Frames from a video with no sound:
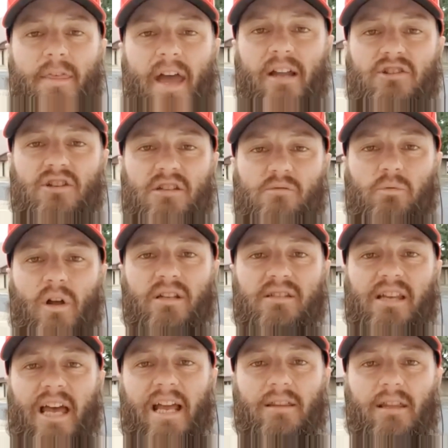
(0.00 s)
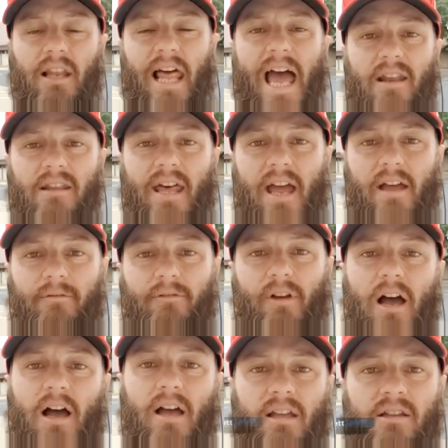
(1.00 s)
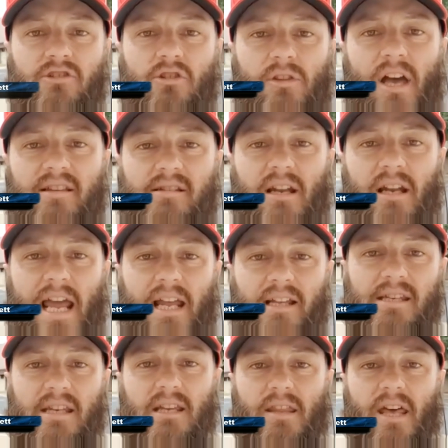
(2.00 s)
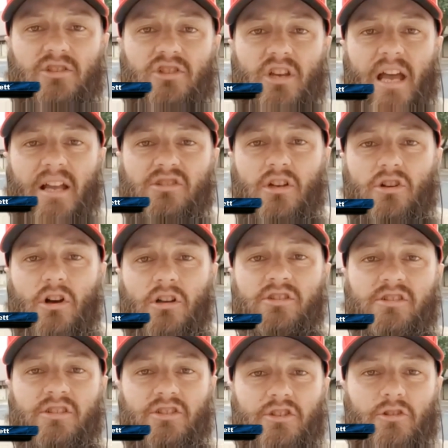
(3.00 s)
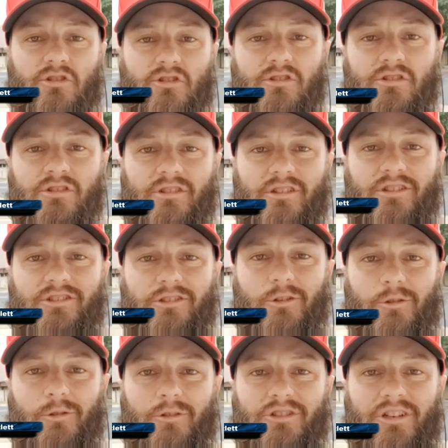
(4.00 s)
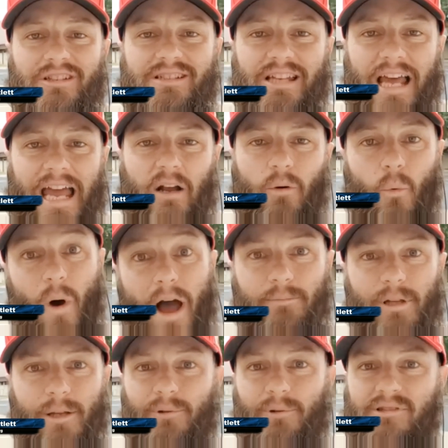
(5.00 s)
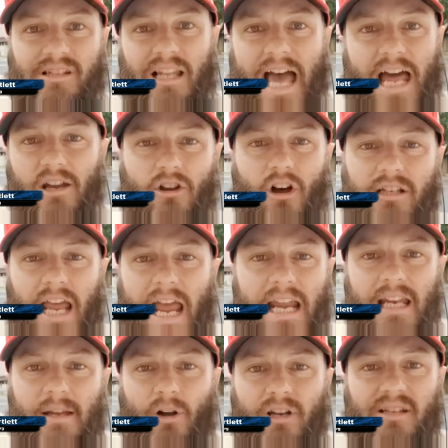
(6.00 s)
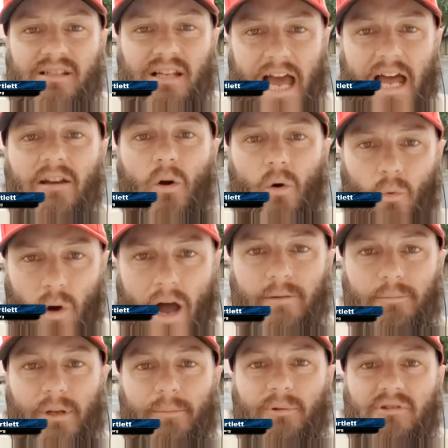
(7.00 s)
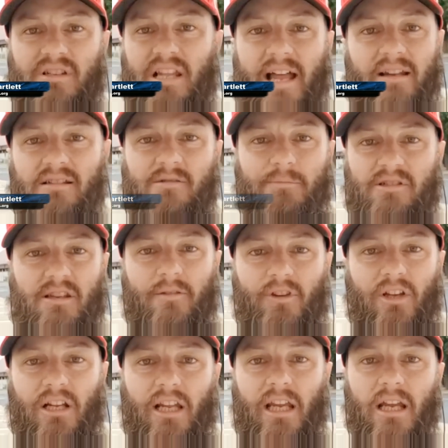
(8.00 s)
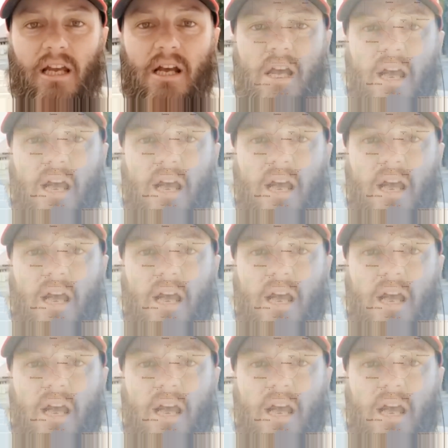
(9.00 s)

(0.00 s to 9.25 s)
they just want to take the land. They've in 2018, they changed the constitution to just take white people's land, not anybody's land, white people's land specifically.